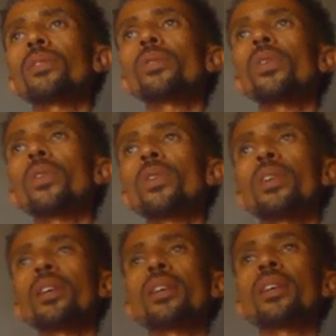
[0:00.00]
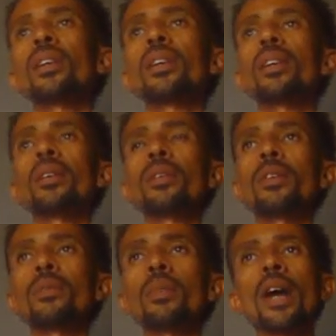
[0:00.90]
for
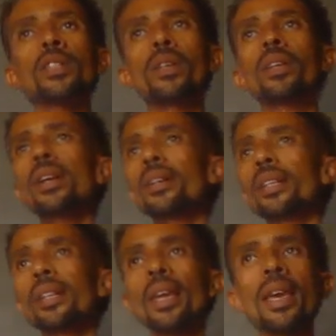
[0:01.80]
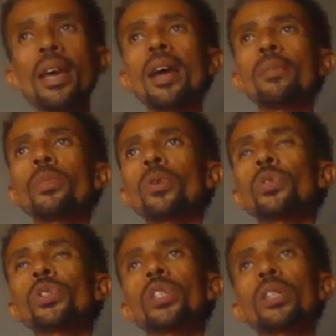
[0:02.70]
machine learning AI
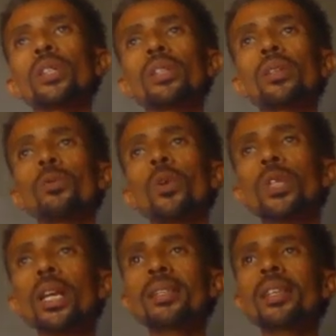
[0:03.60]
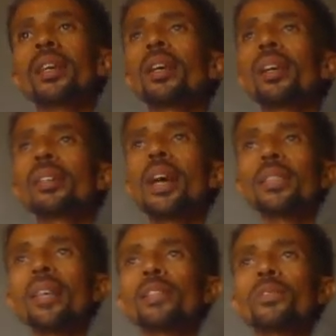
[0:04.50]
approach models.
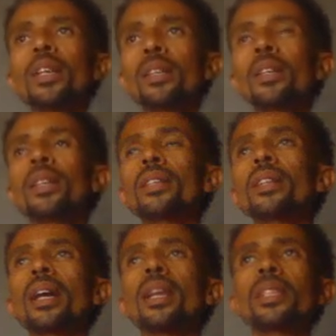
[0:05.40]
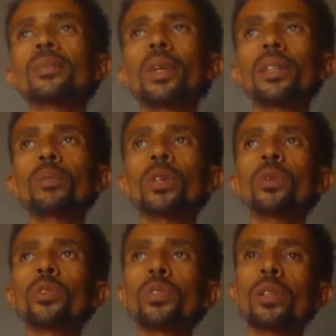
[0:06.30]
Data is a critical aspect
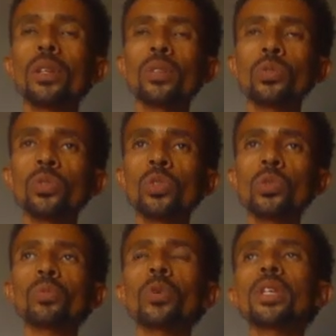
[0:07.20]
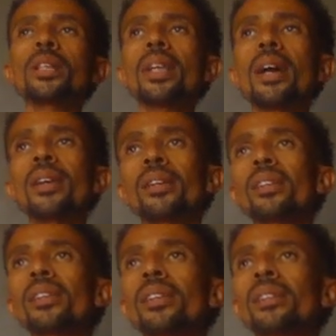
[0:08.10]
because those models
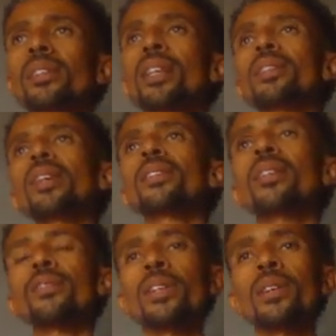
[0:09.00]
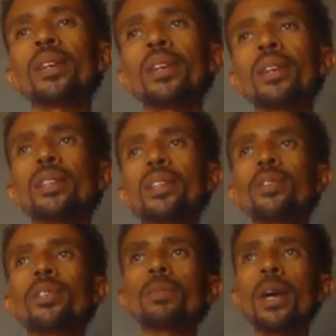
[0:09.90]
are data
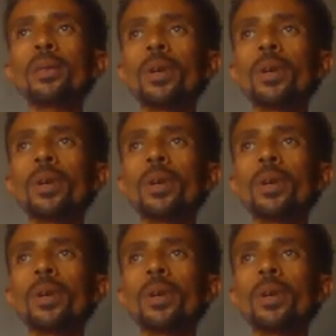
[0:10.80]
driven by